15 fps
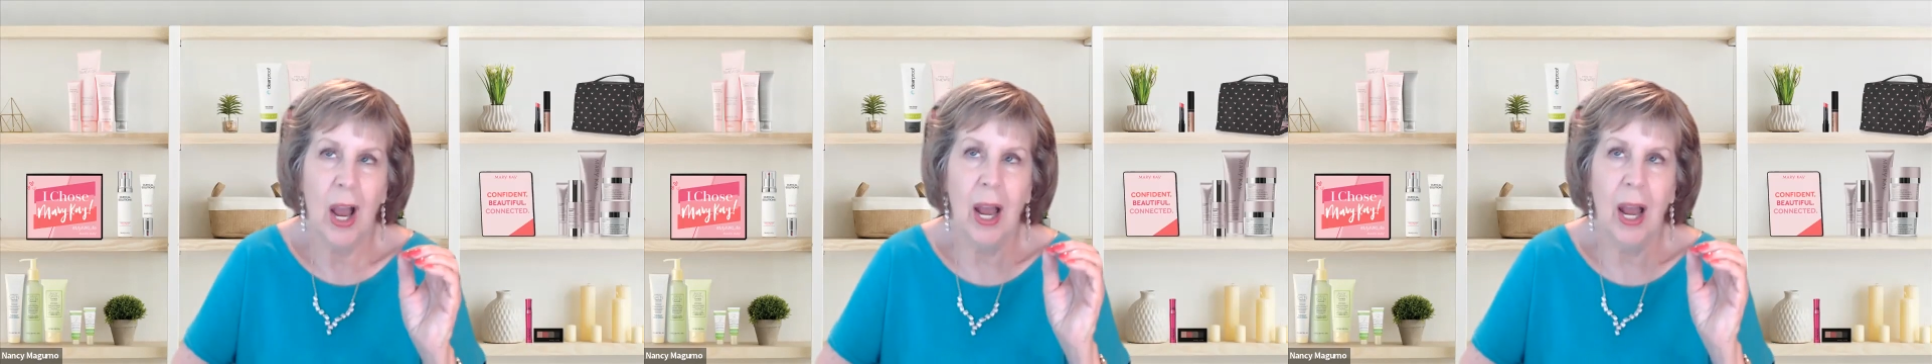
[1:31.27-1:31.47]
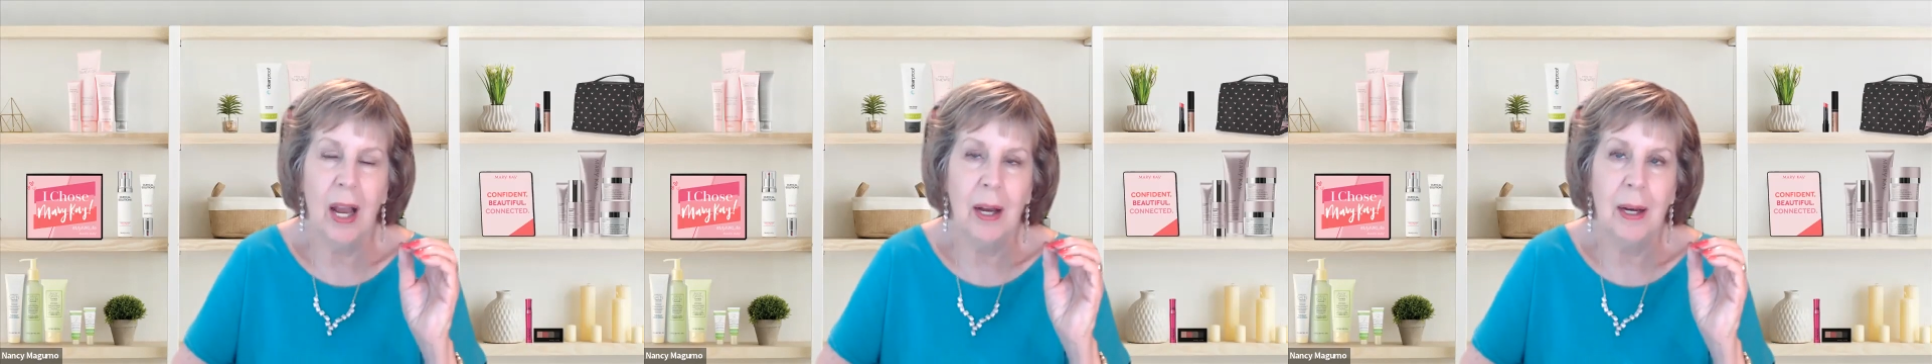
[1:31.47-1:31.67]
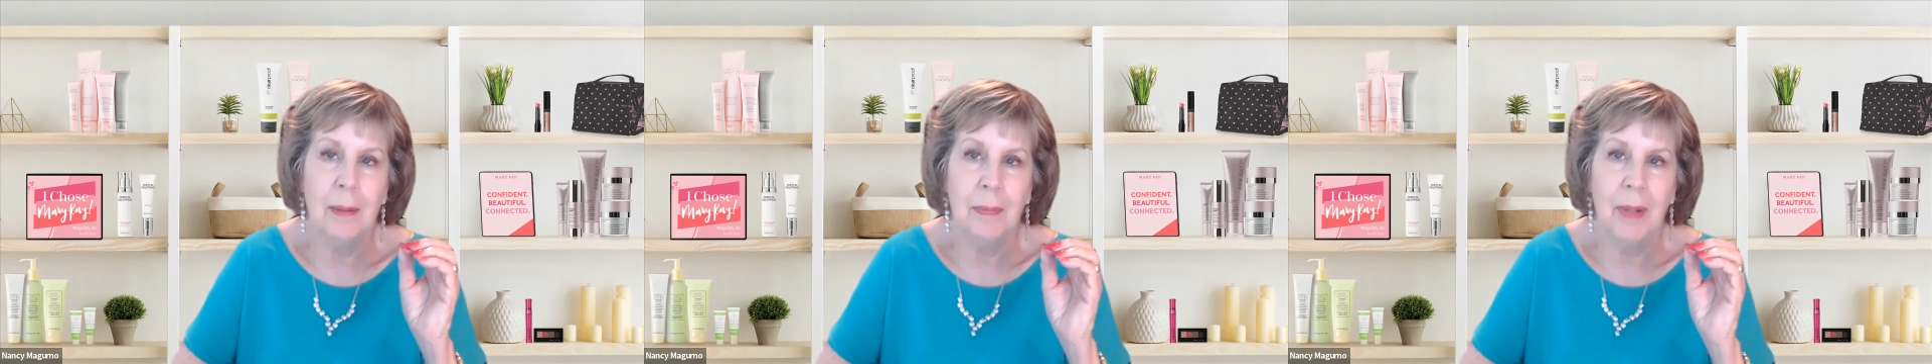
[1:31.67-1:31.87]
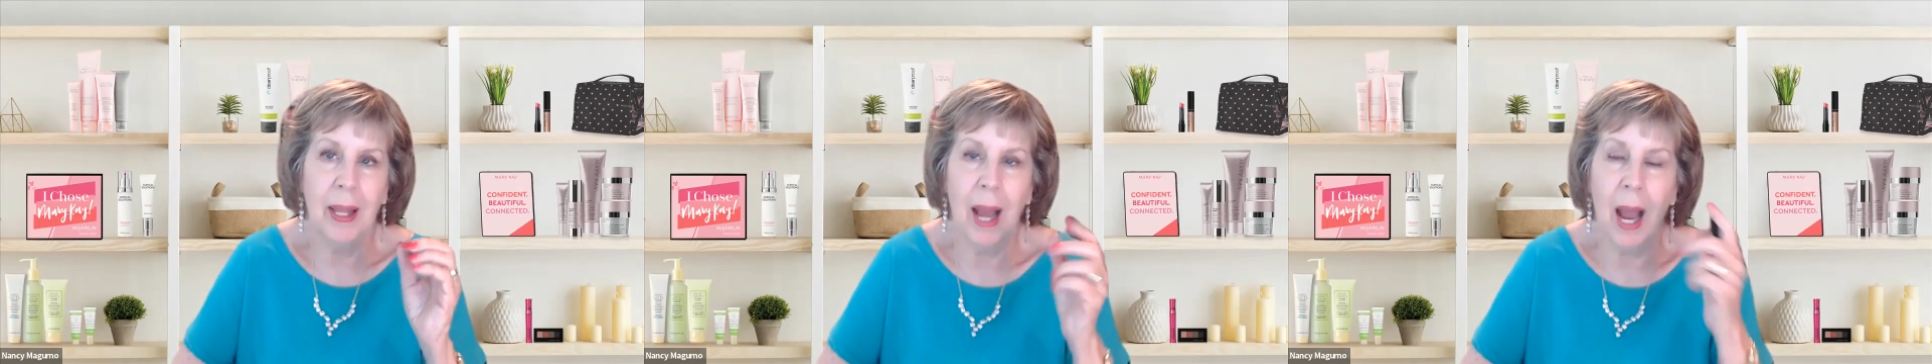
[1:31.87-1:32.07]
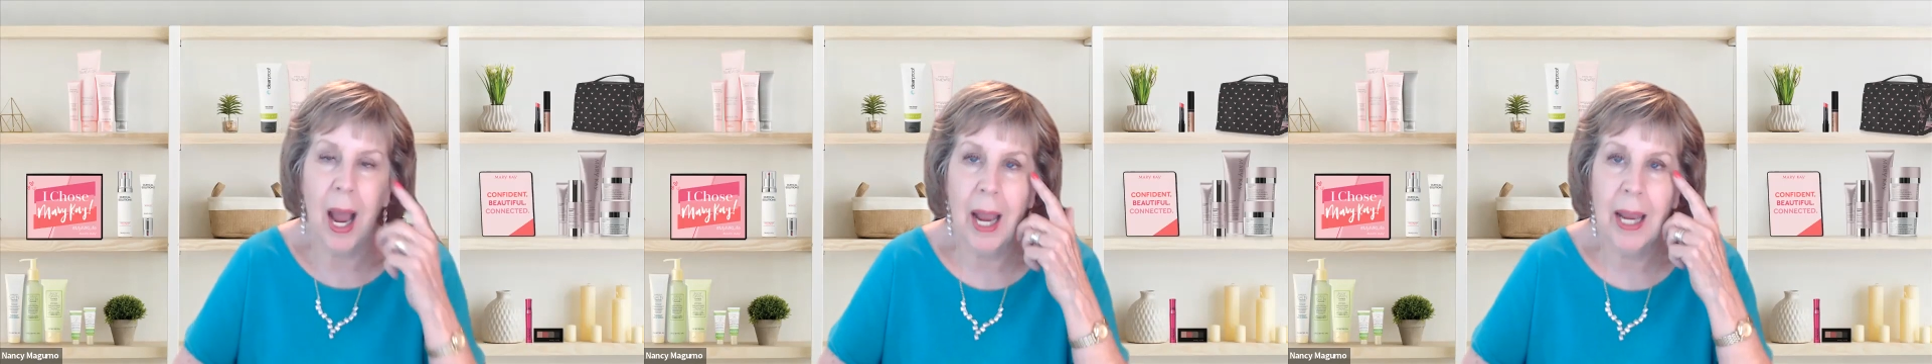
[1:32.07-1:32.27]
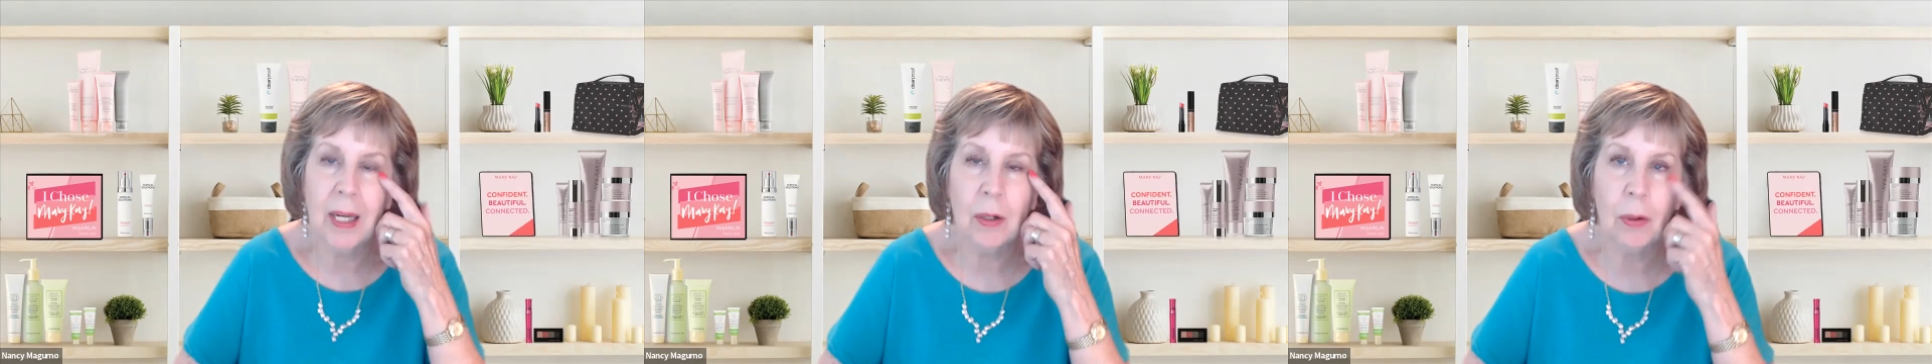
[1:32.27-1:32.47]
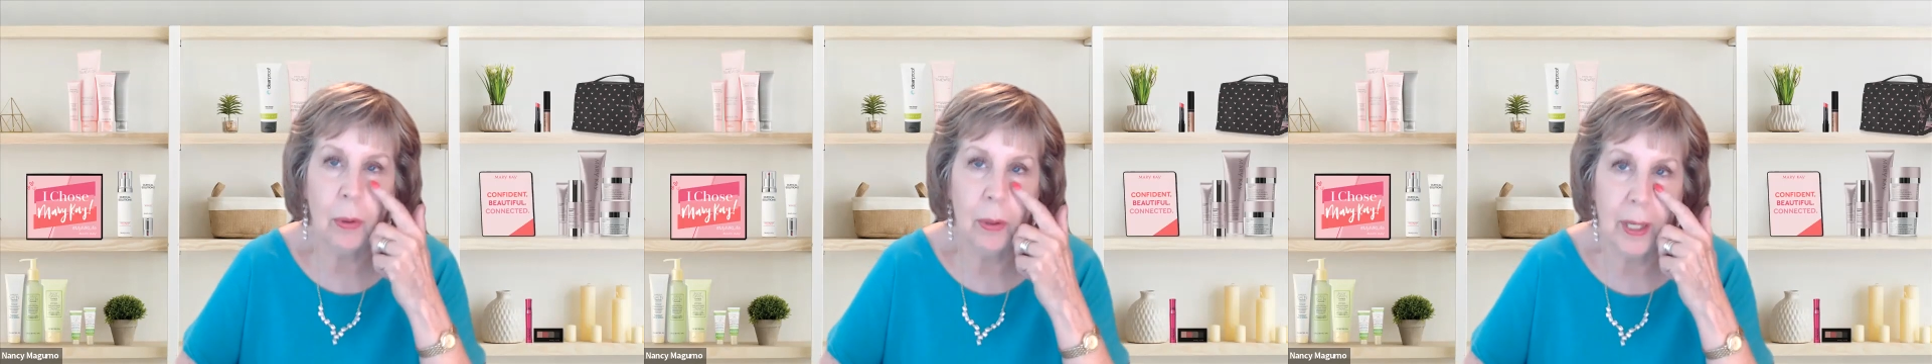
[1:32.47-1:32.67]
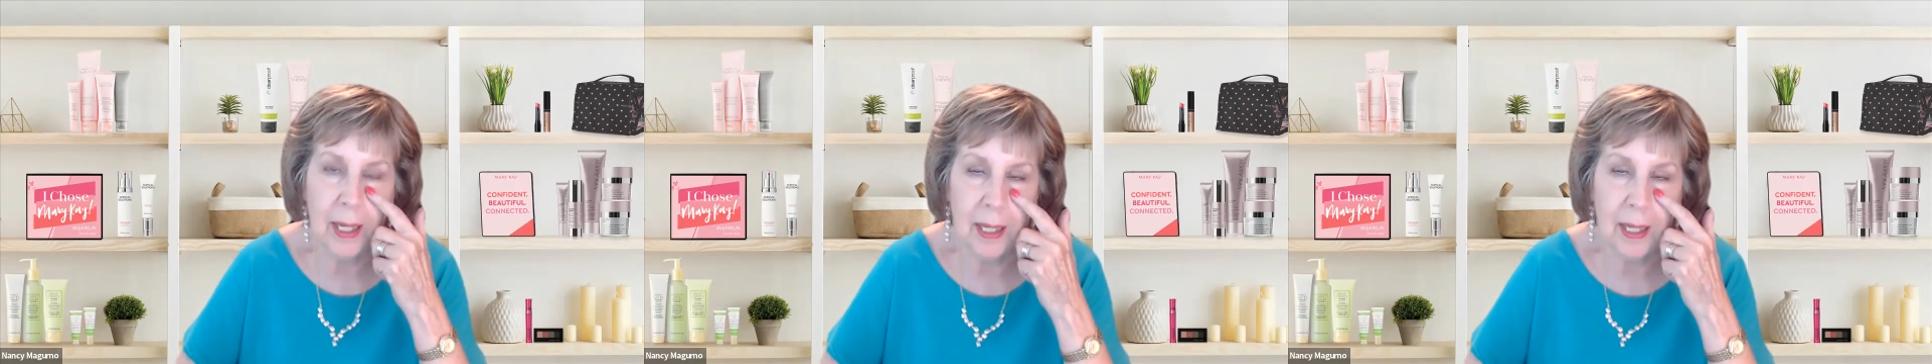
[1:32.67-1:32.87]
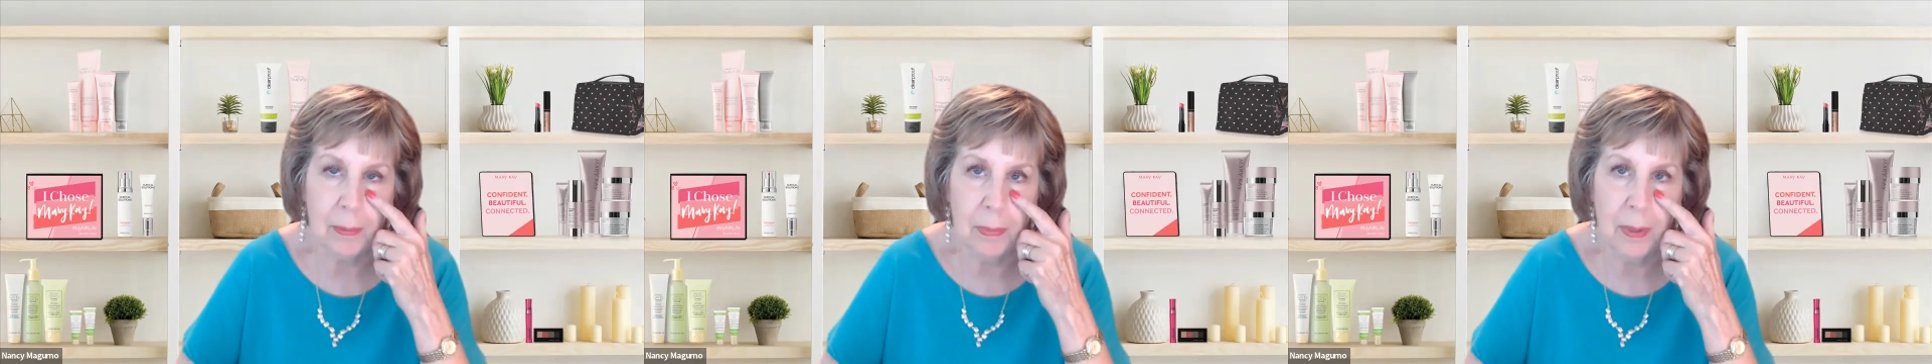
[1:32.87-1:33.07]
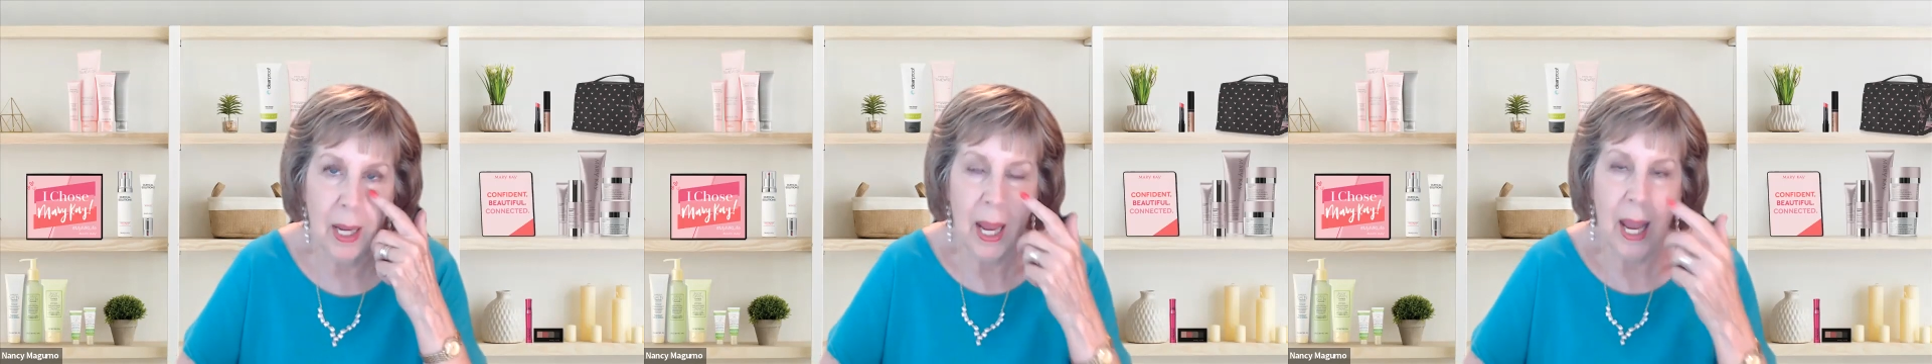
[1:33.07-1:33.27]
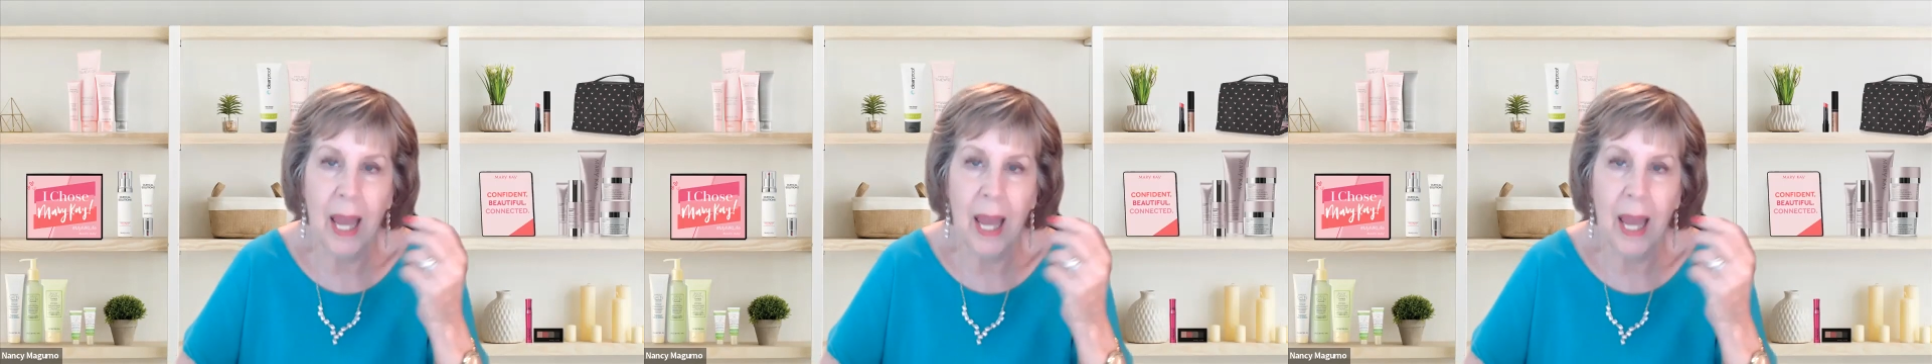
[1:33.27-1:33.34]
eye cream